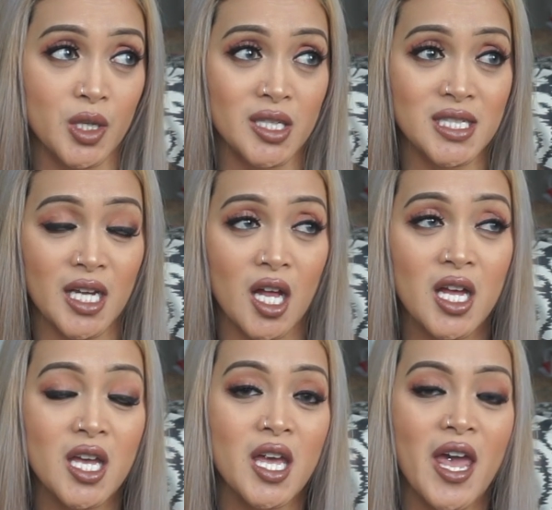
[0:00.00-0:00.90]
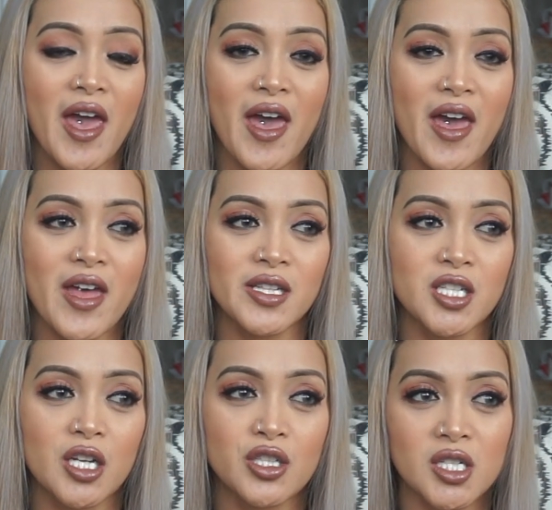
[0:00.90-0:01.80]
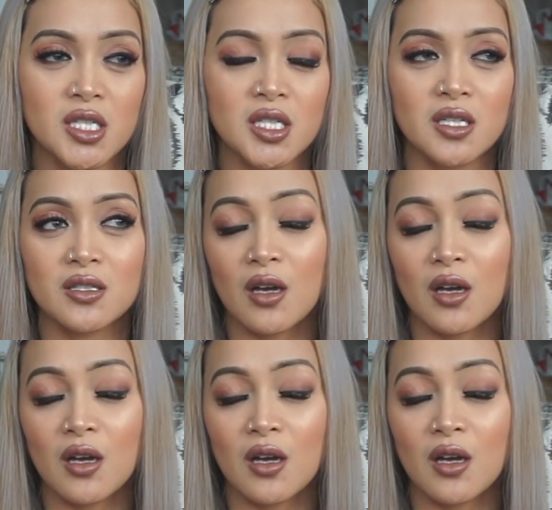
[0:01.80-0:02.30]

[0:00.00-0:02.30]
went on sale, and Justin's